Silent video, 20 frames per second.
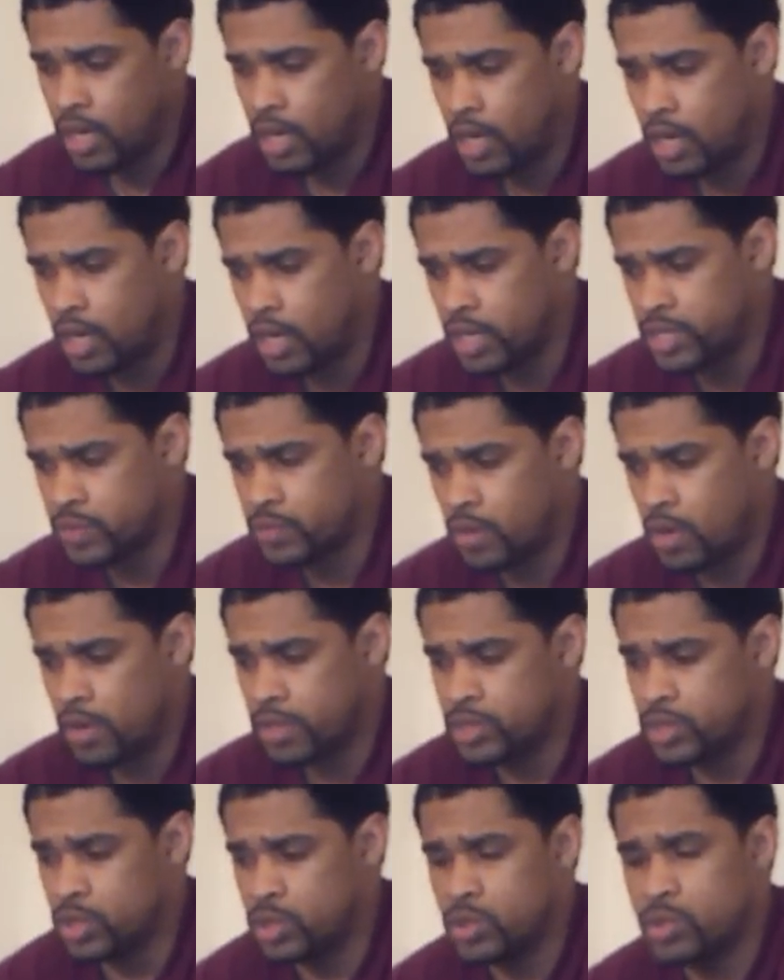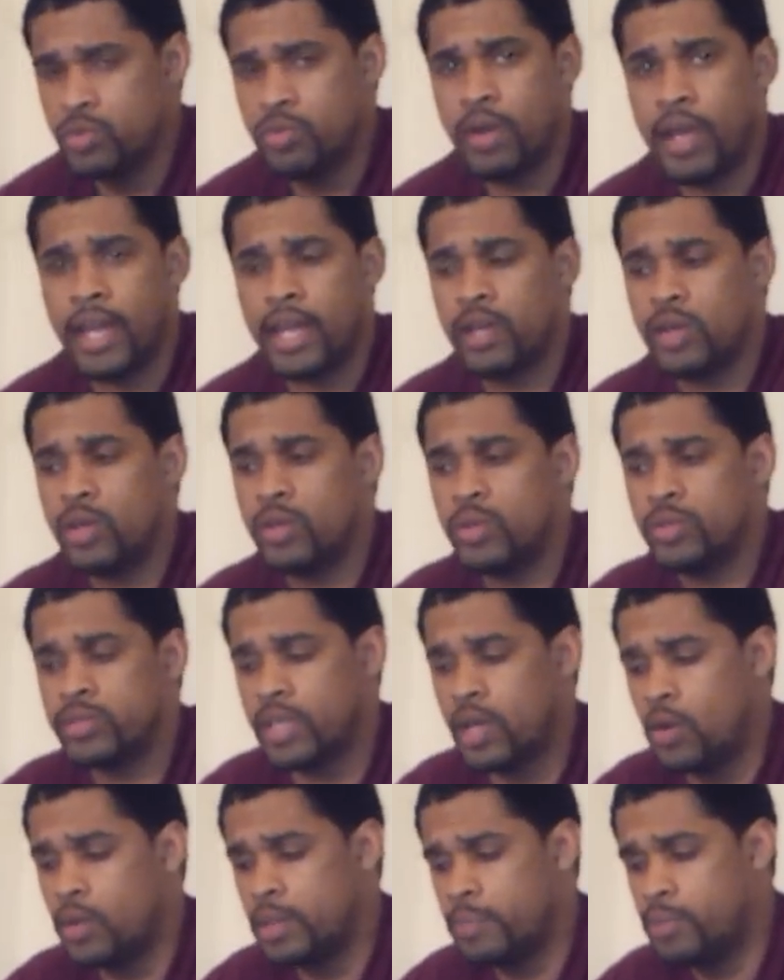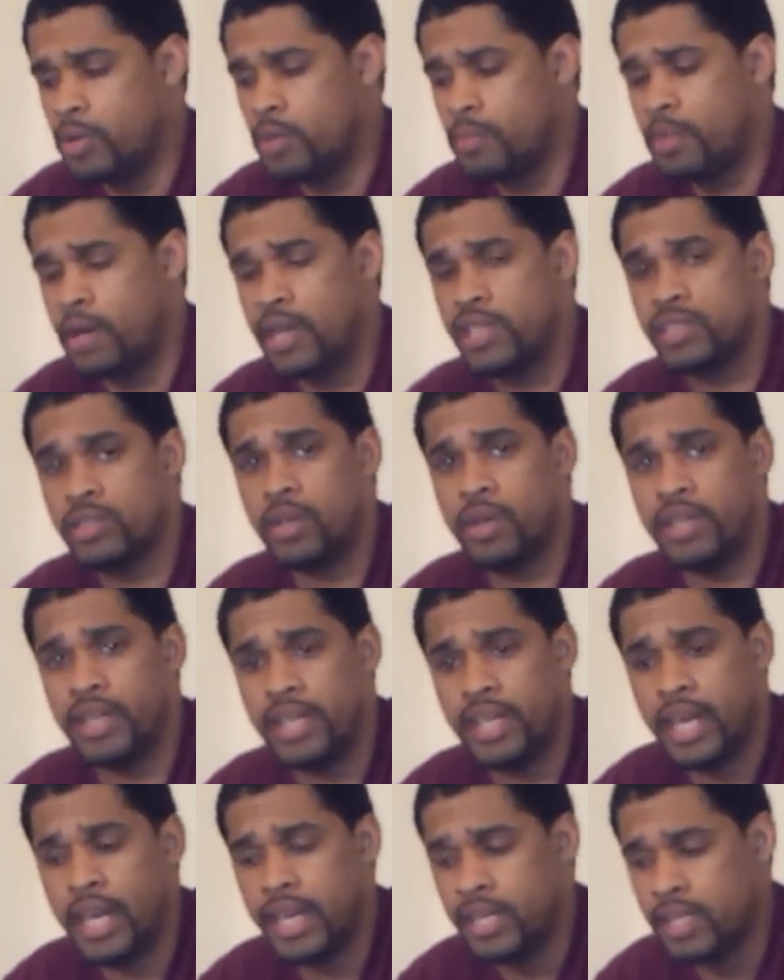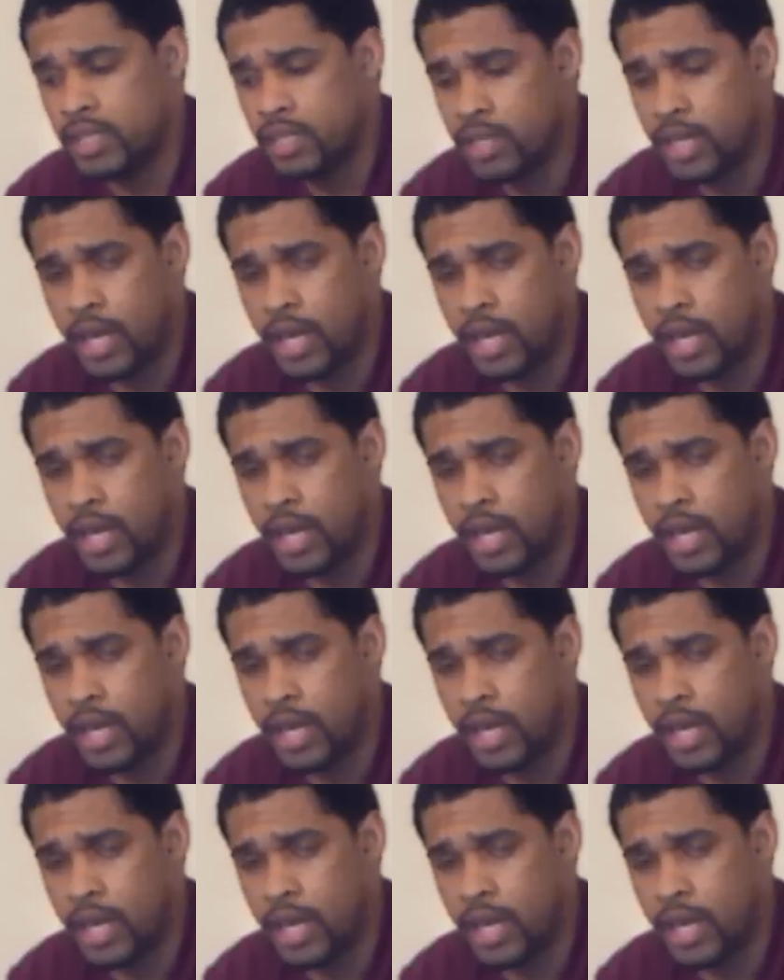As far as the do-rag goes, I only put mine on at night.